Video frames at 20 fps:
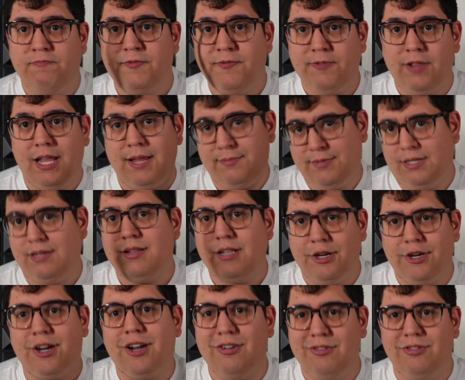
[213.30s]
flams.
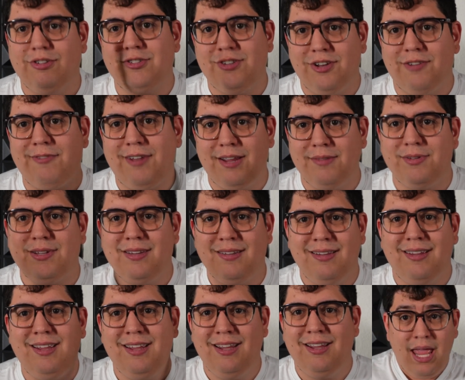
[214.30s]
There you go. Those are the flams.
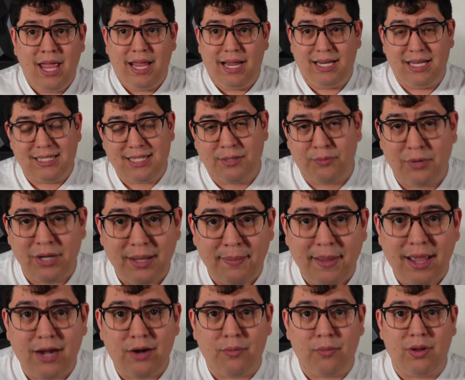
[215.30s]
It doesn't really
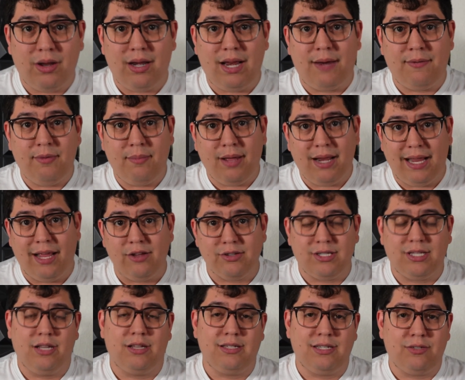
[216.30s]
matter what everybody
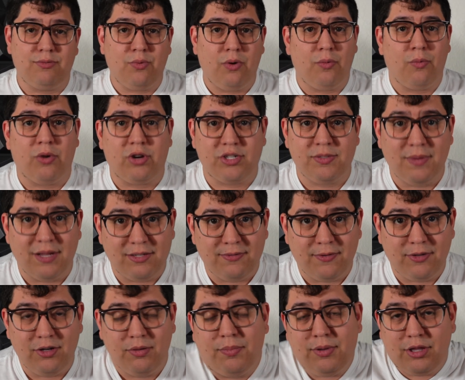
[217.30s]
else does, is what works best
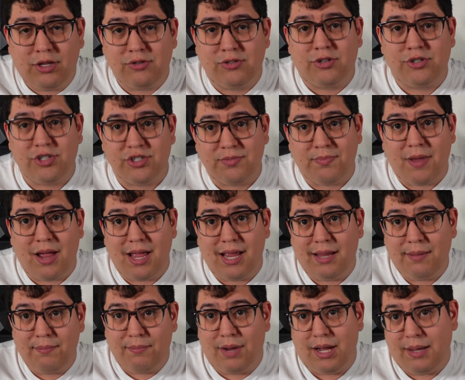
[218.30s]
for you, but those are just my
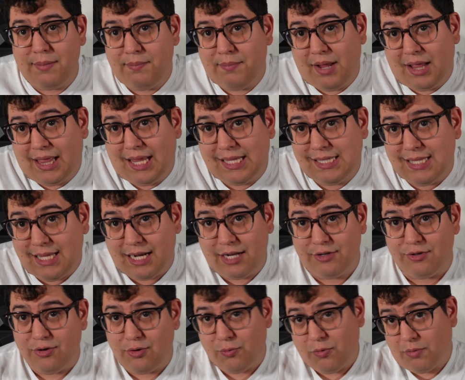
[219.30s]
things that I
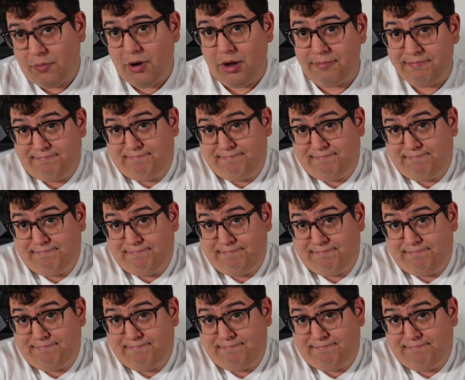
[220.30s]
do to warm up.